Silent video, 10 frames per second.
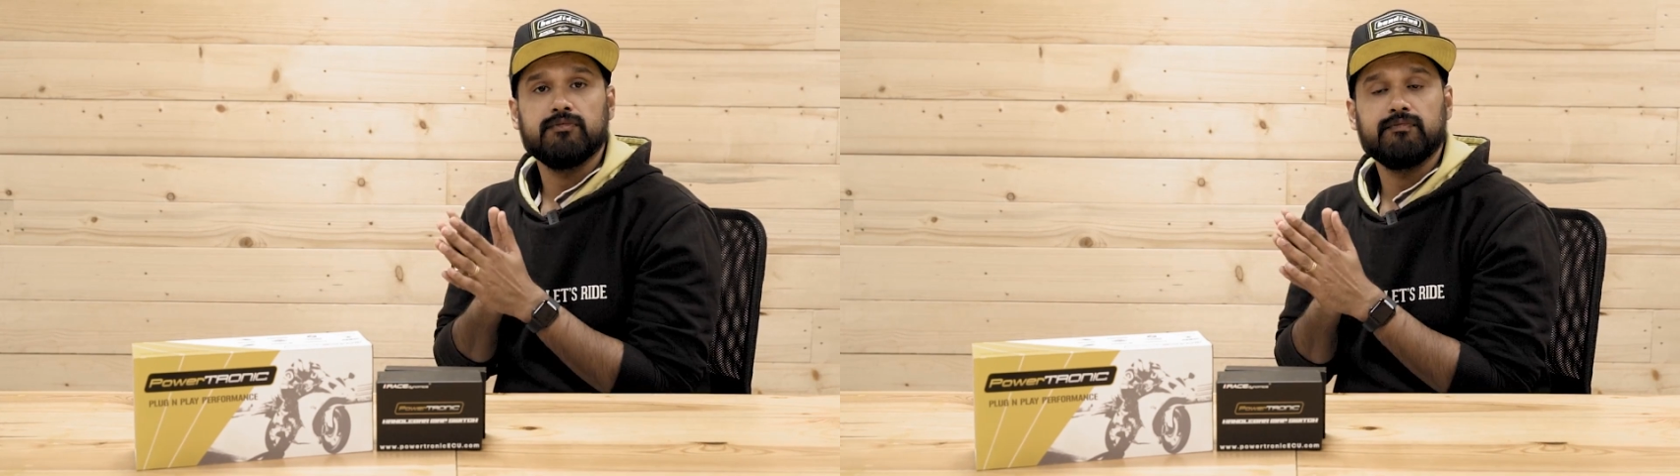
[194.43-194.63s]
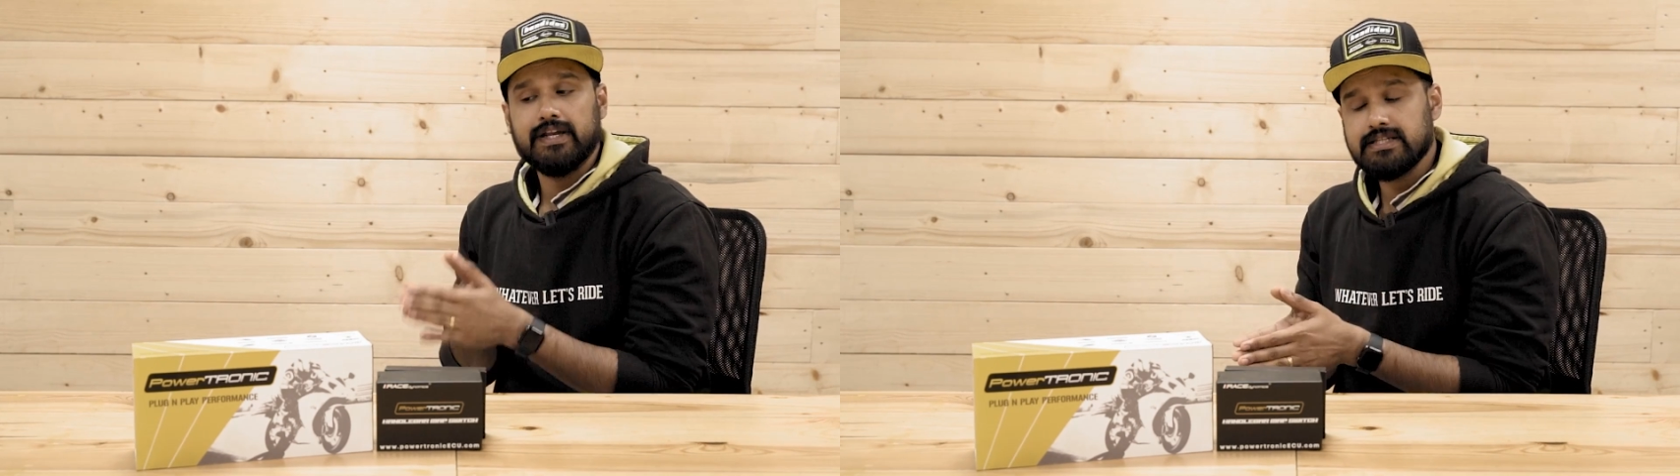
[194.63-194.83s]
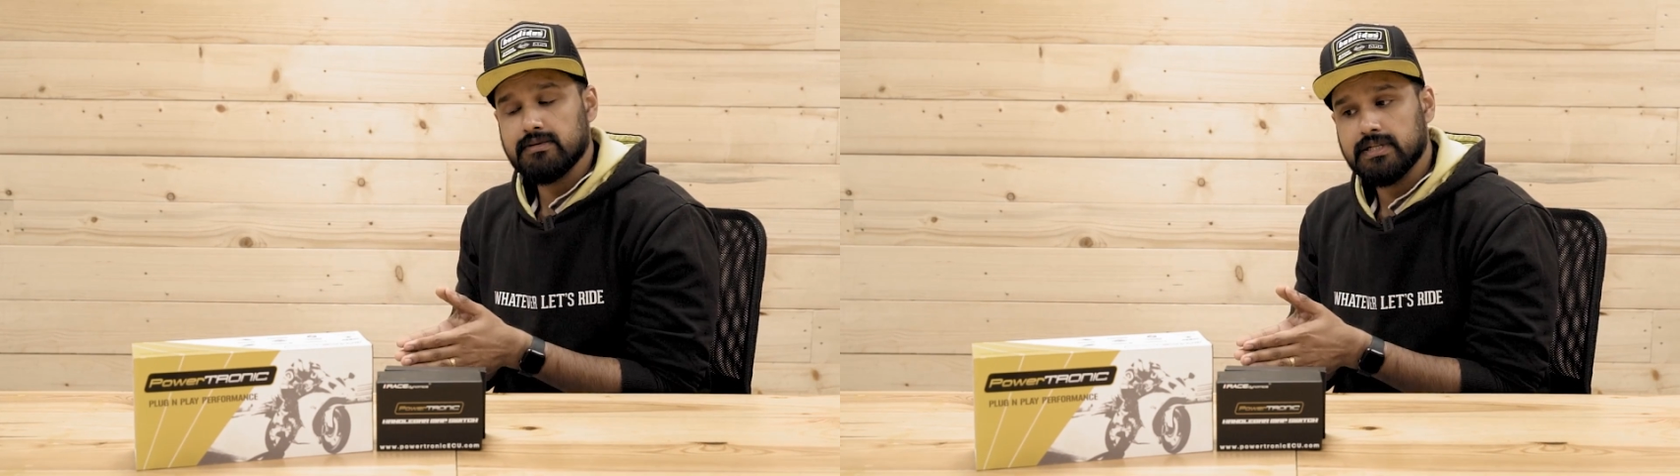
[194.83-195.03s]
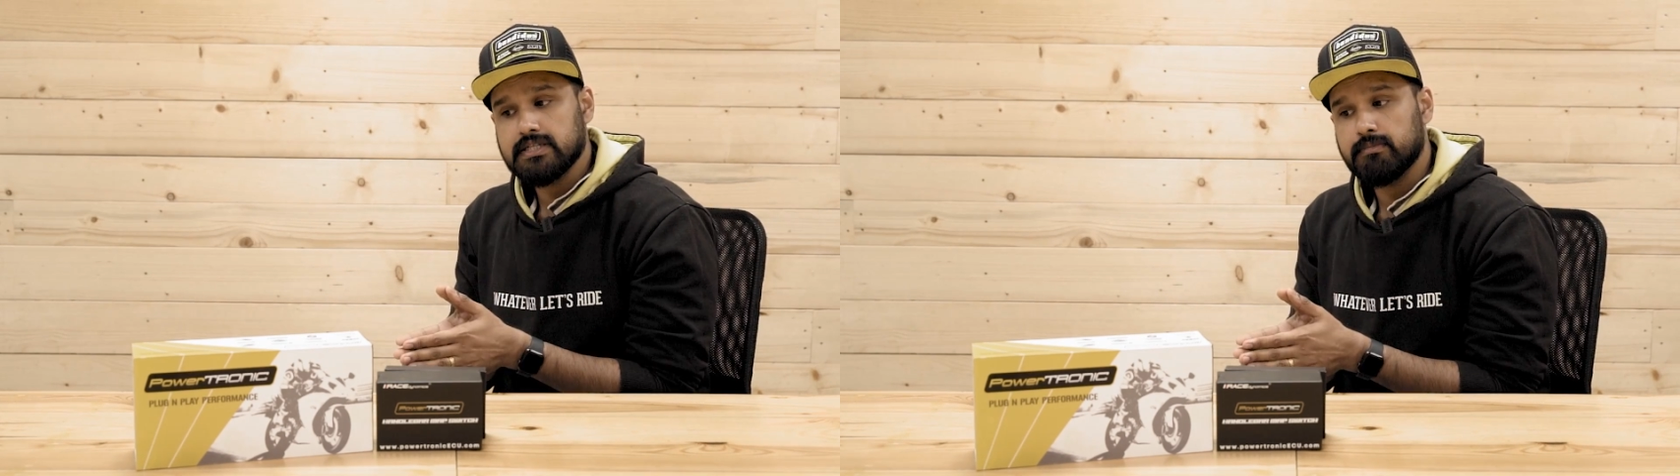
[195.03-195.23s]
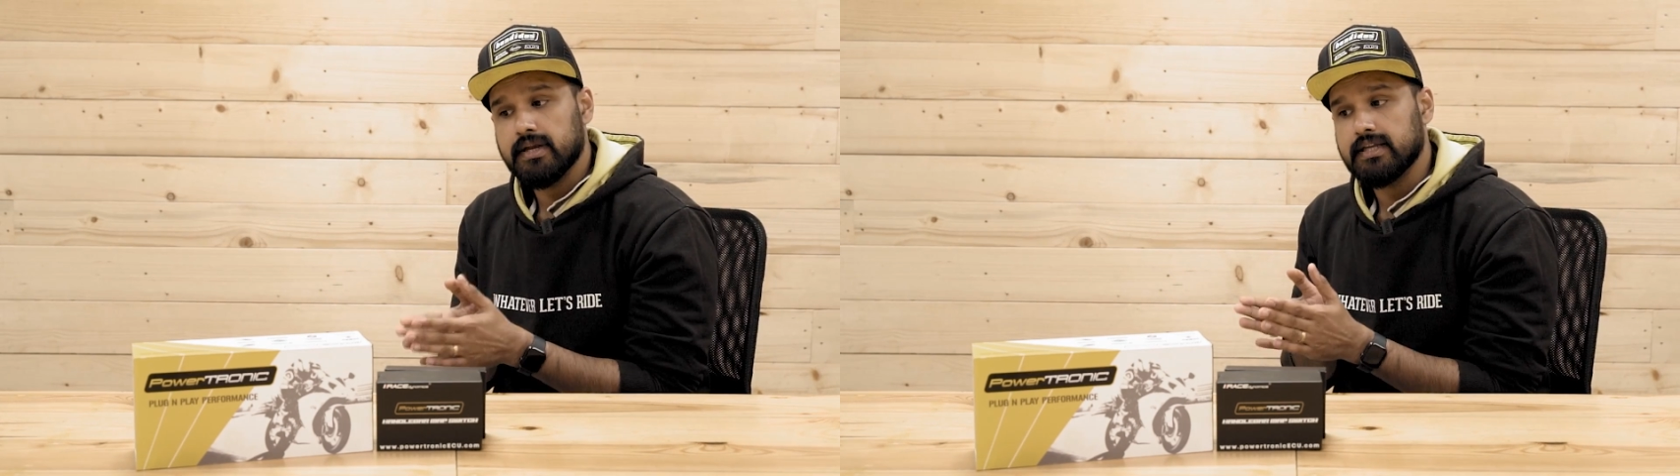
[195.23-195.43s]

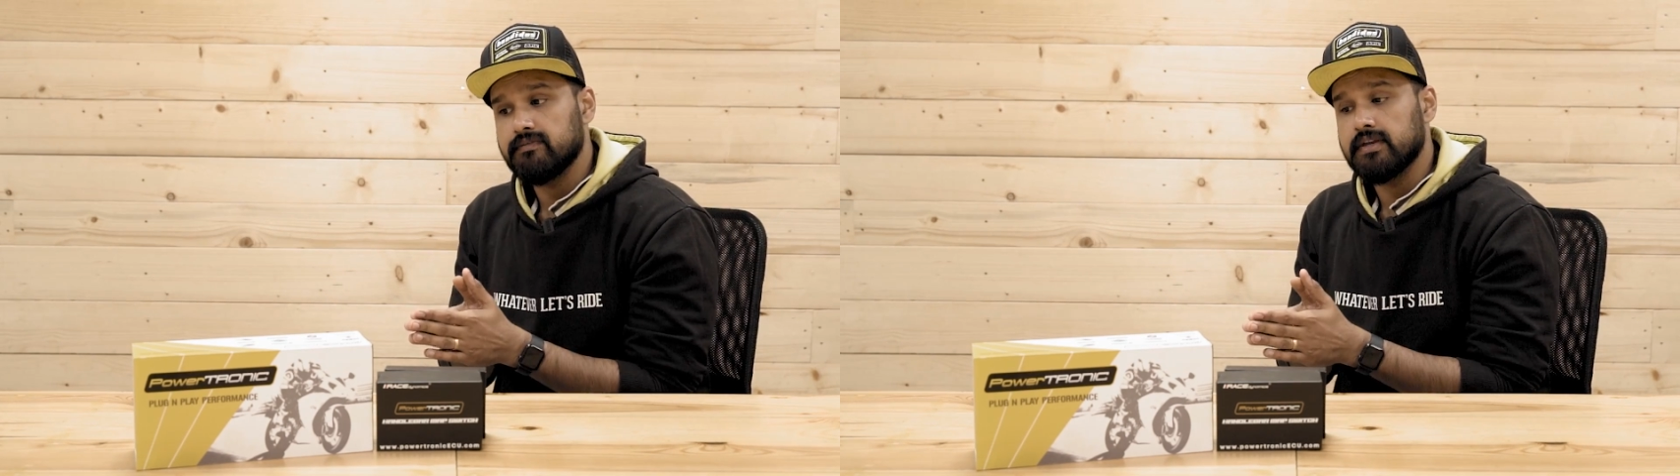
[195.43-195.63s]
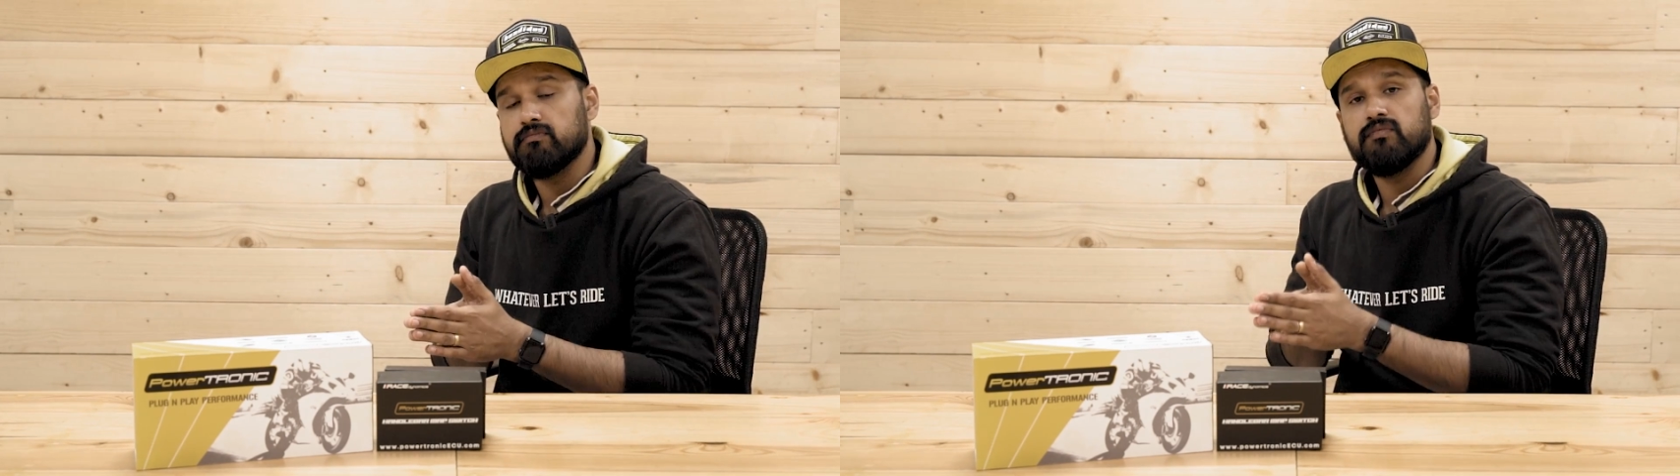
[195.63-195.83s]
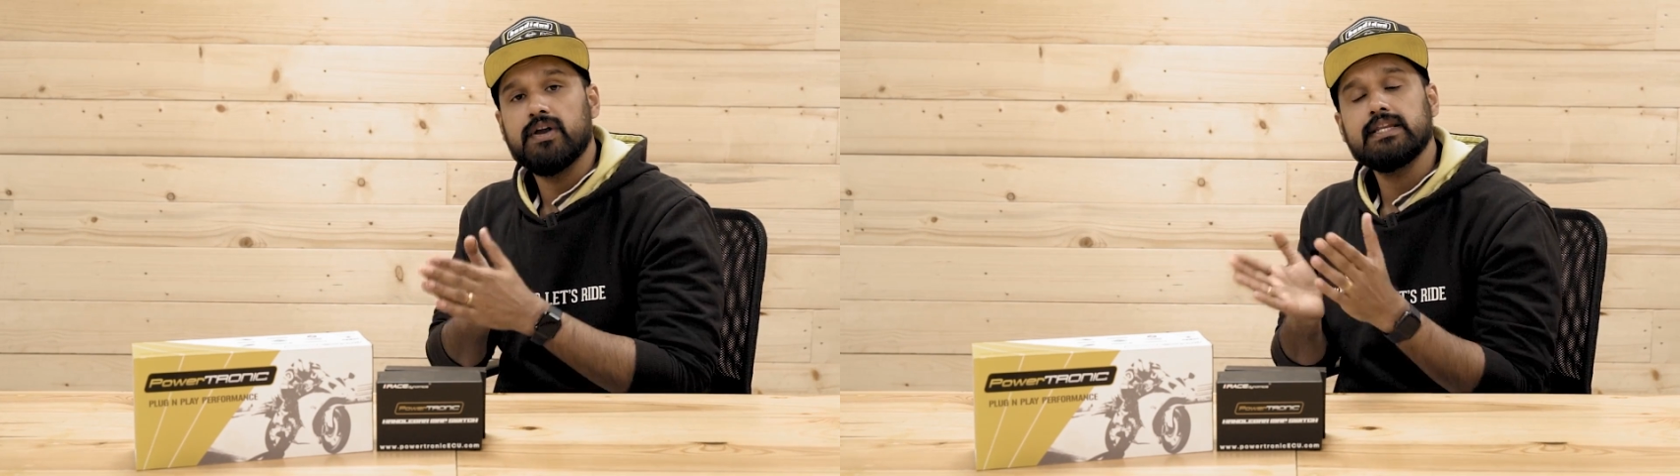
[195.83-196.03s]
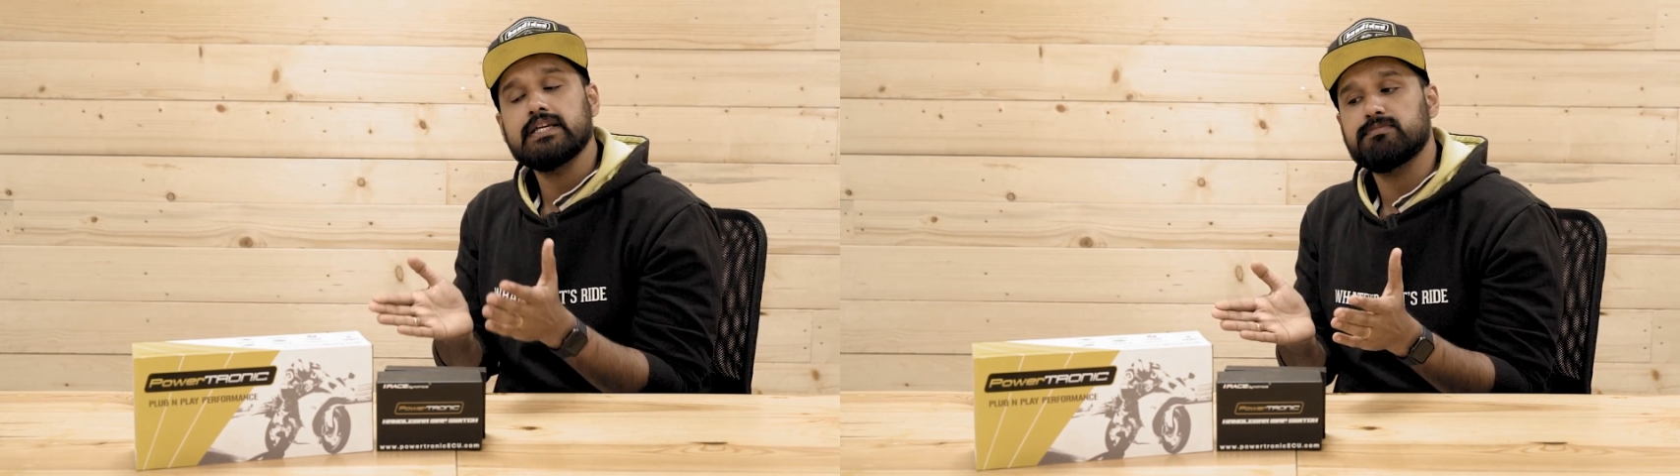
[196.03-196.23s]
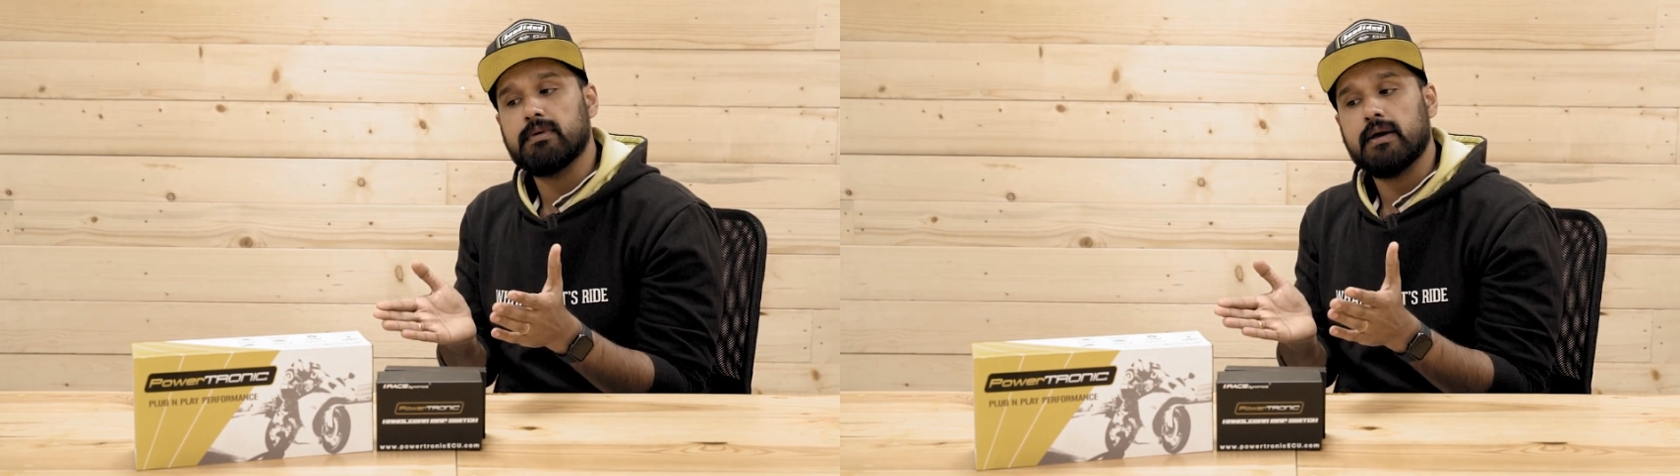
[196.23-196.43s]
flexibility by giving
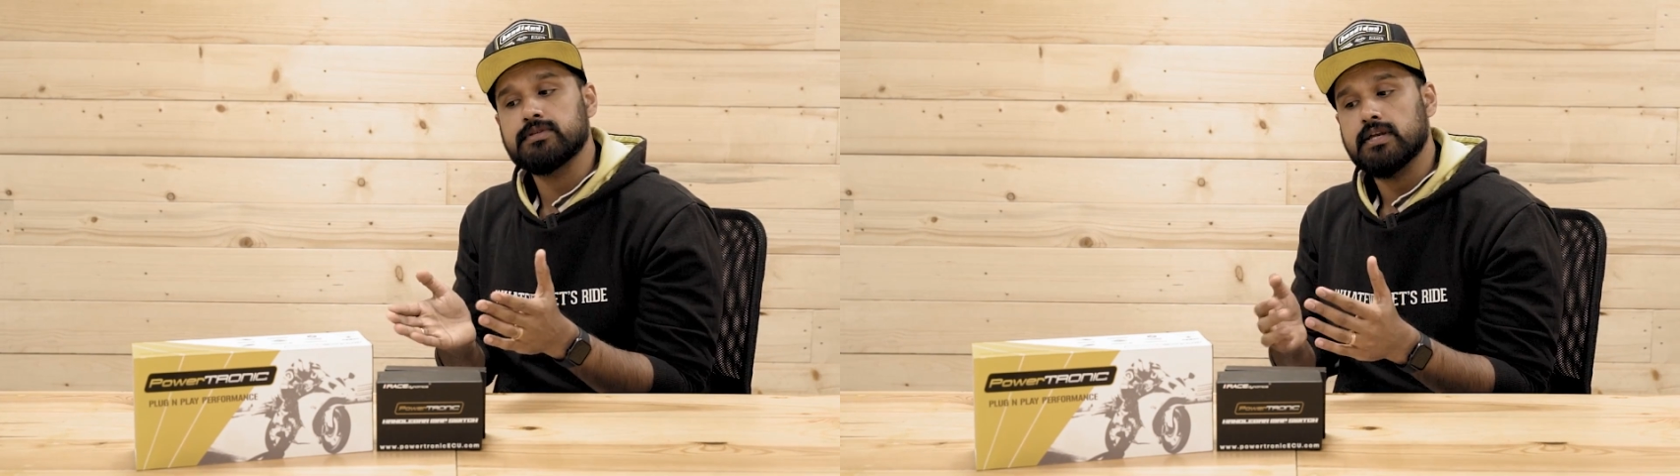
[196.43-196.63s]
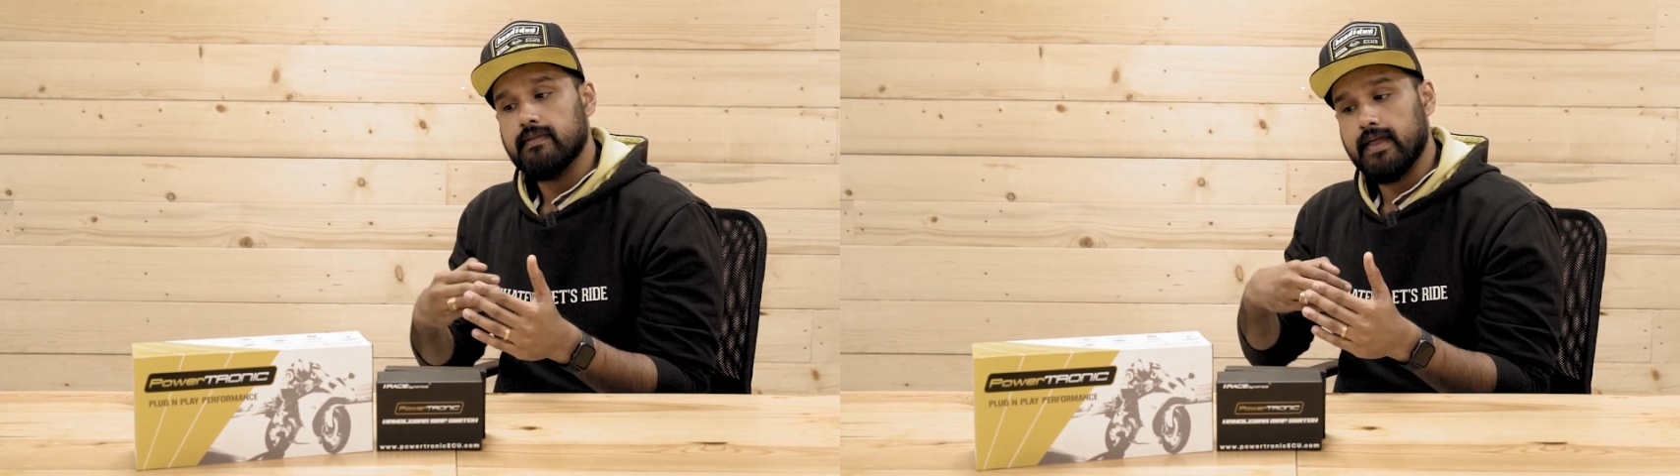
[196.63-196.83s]
various maps